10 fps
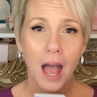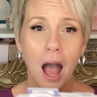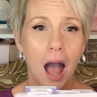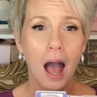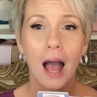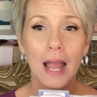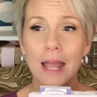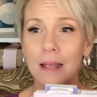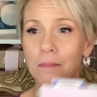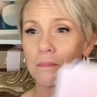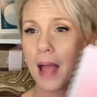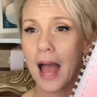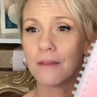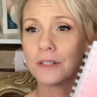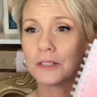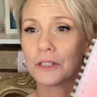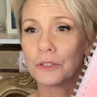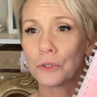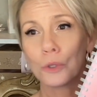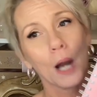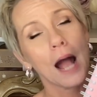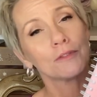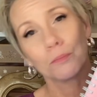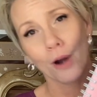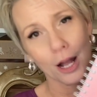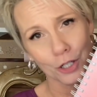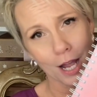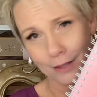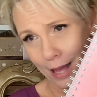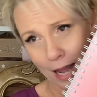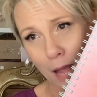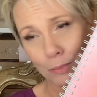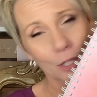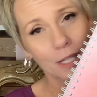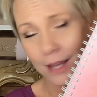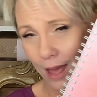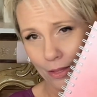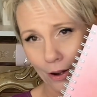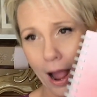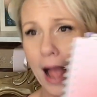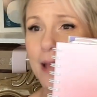I have a little craft project that I put together. I